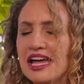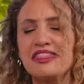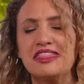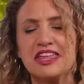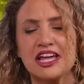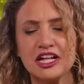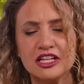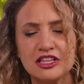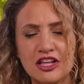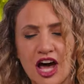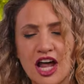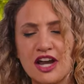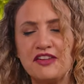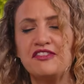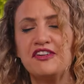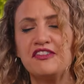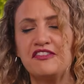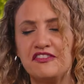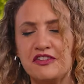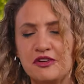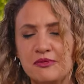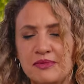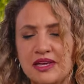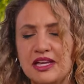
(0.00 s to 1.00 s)
I think a lot of
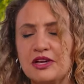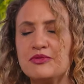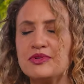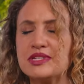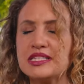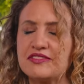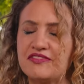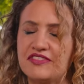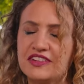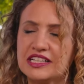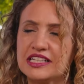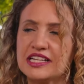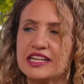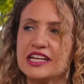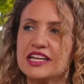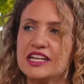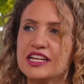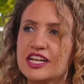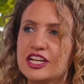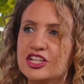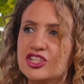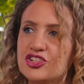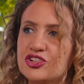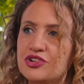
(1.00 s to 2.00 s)
it for me was feeling in
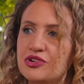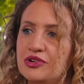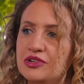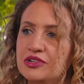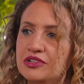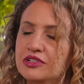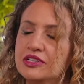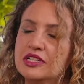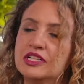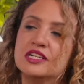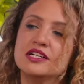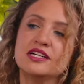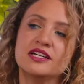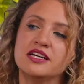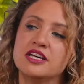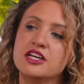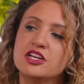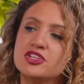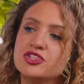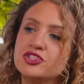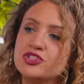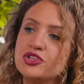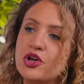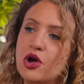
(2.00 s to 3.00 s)
control
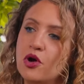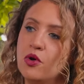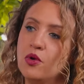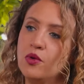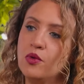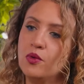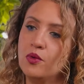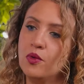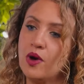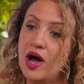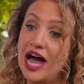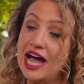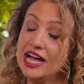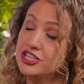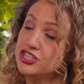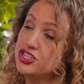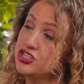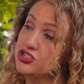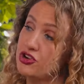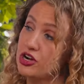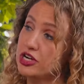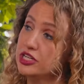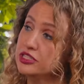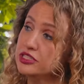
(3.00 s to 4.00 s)
so I
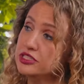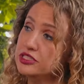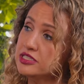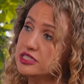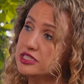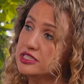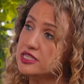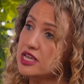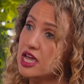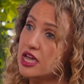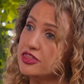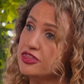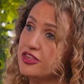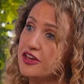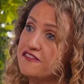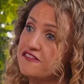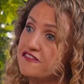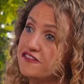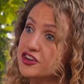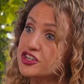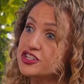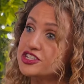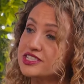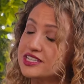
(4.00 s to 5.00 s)
struggled. The
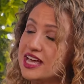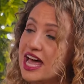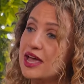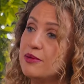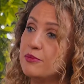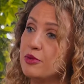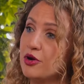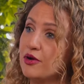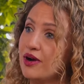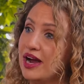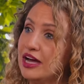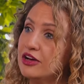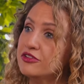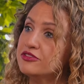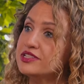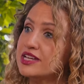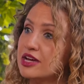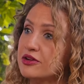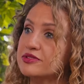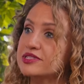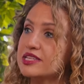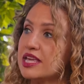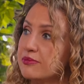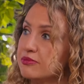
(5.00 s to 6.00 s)
first time around,
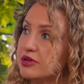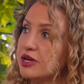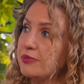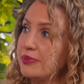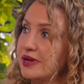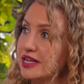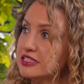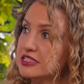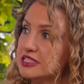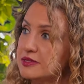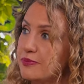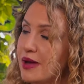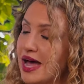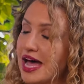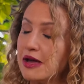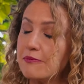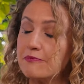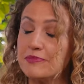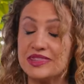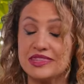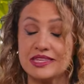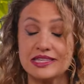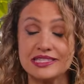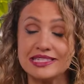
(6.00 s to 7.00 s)
I was able to bounce
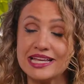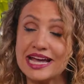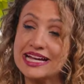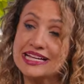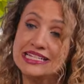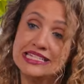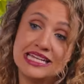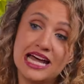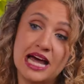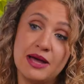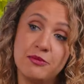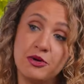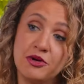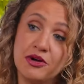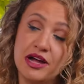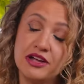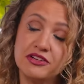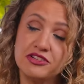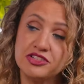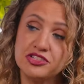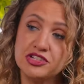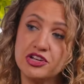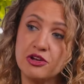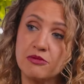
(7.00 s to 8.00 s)
back. But the second time
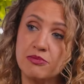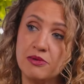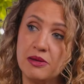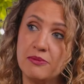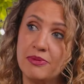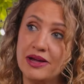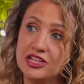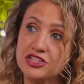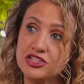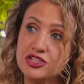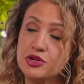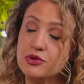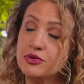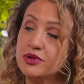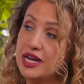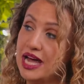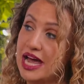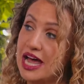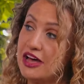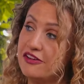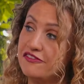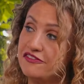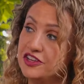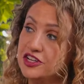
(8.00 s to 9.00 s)
around, it took me about two and a
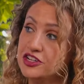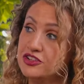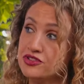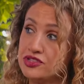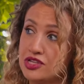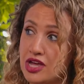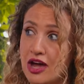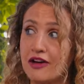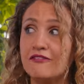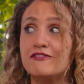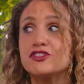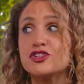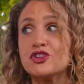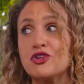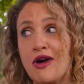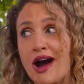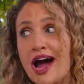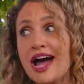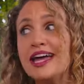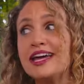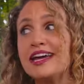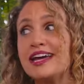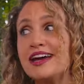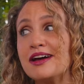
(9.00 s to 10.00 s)
half years of
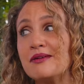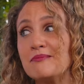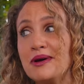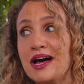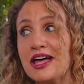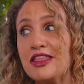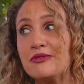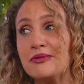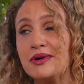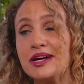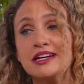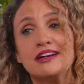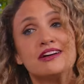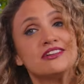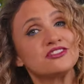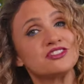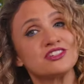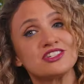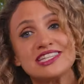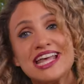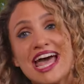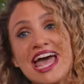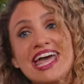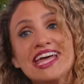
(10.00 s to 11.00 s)
trying, by the way, not
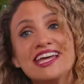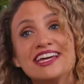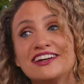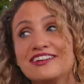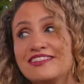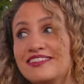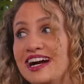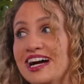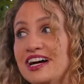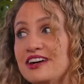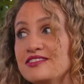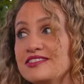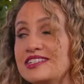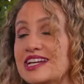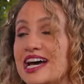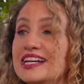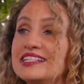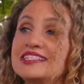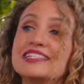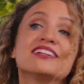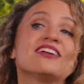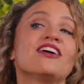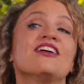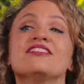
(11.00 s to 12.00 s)
just hanging around. Mm -hmm. I
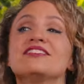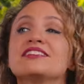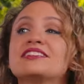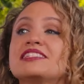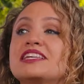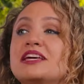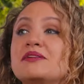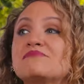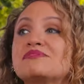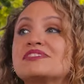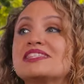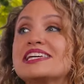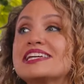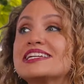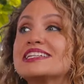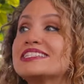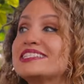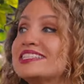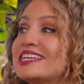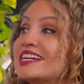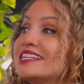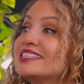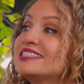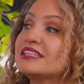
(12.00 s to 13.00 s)
did all the same things
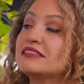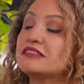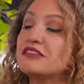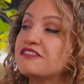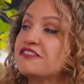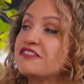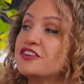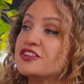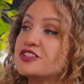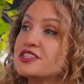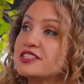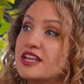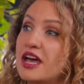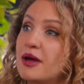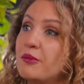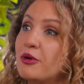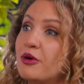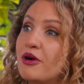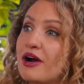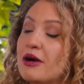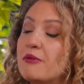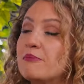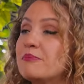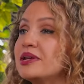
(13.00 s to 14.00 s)
that I did the first time
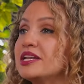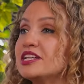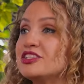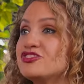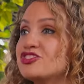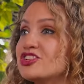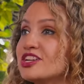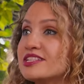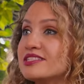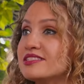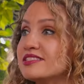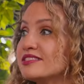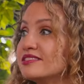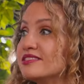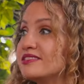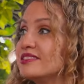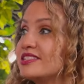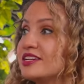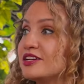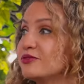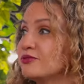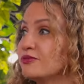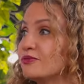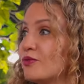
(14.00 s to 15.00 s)
around, but it just
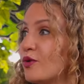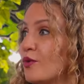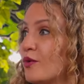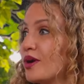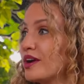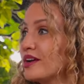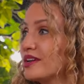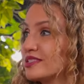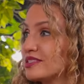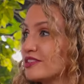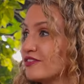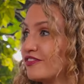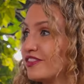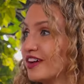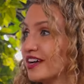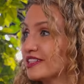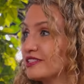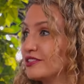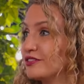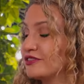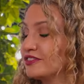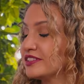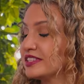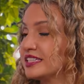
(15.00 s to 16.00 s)
didn't work as
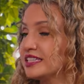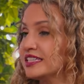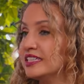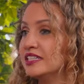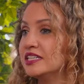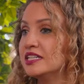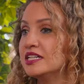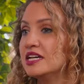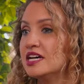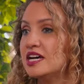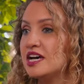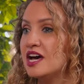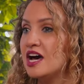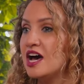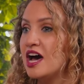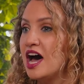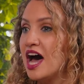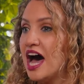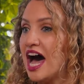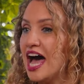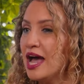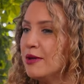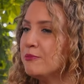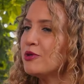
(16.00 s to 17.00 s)
effectively.
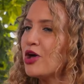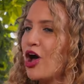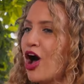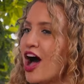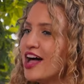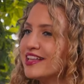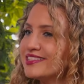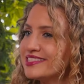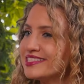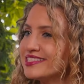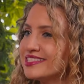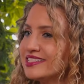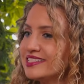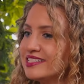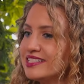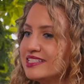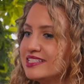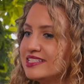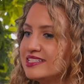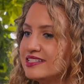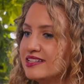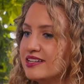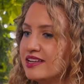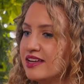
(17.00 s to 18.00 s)
I'm
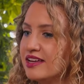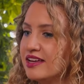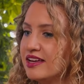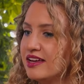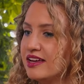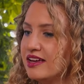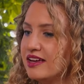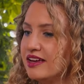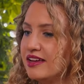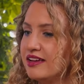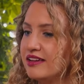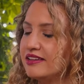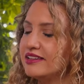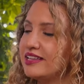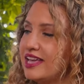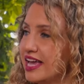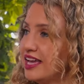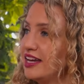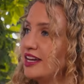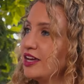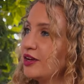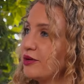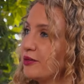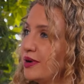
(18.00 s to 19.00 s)
constantly
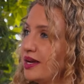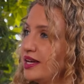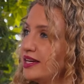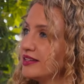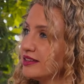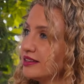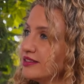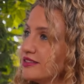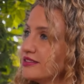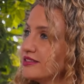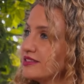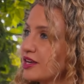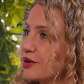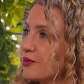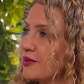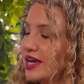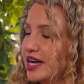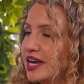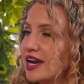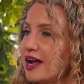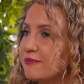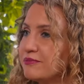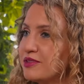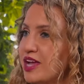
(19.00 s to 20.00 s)
gaining weight and losing
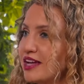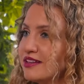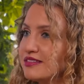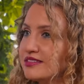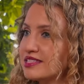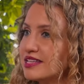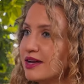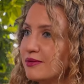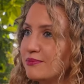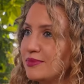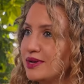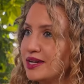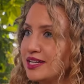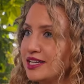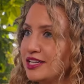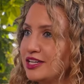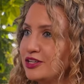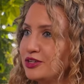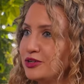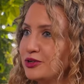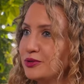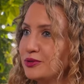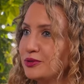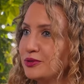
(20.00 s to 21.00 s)
weight. I'm not
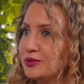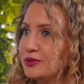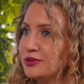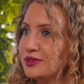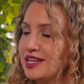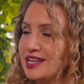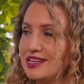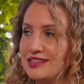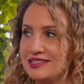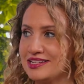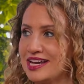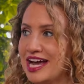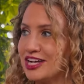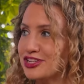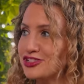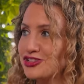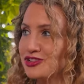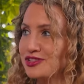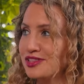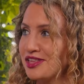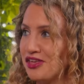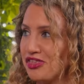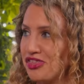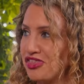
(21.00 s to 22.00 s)
somebody who is
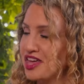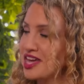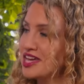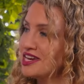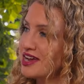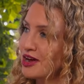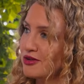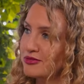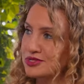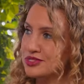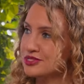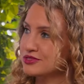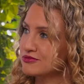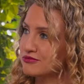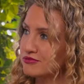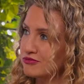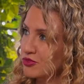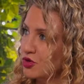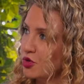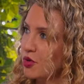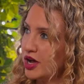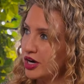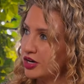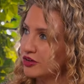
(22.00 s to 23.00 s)
naturally thin. I was
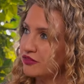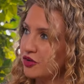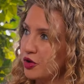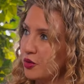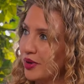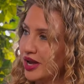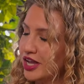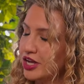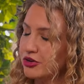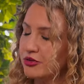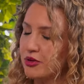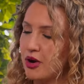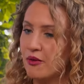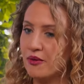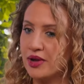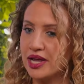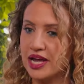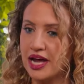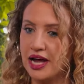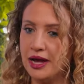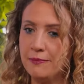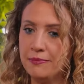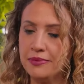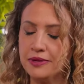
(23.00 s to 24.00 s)
quite overweight
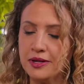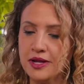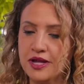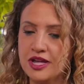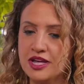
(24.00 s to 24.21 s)
growing up.